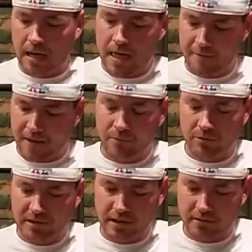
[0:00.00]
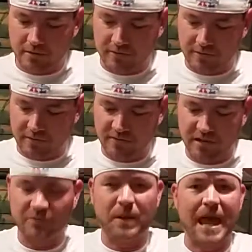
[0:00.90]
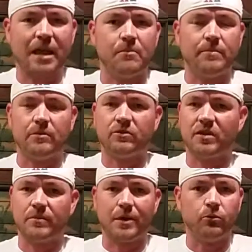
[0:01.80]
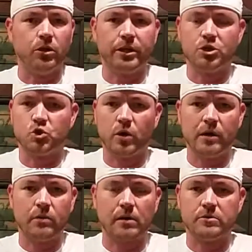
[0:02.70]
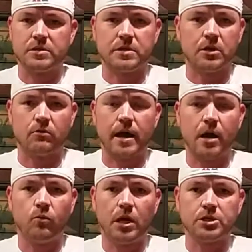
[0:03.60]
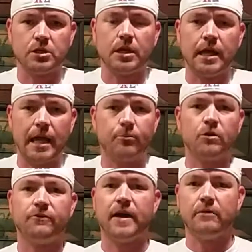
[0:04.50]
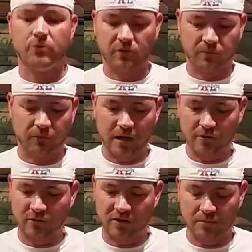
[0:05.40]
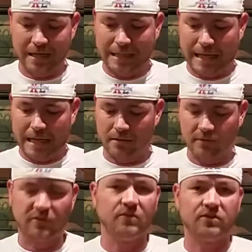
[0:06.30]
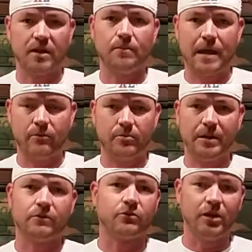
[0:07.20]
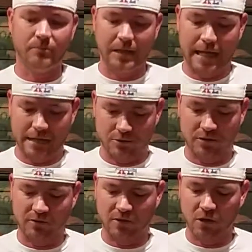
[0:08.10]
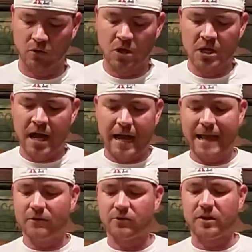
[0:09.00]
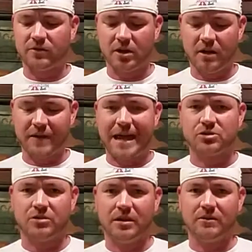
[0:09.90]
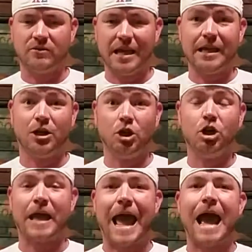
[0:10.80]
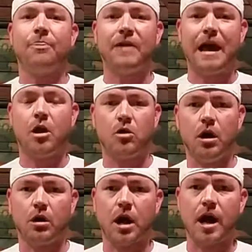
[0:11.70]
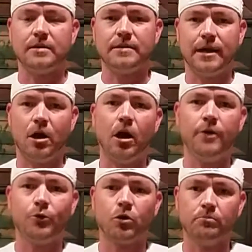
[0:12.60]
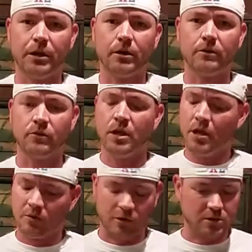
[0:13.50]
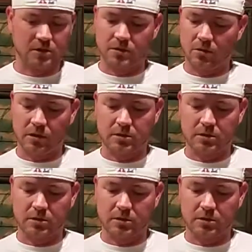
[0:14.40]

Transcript: If I were to get this as a 6-pack and maybe it was something I really enjoyed while I was sitting around watching a game or a fight with some friends or something like that, this is something that would be extremely dangerous. So I can't stress enough actually is taking a look at the alcohol content on your beers so you just don't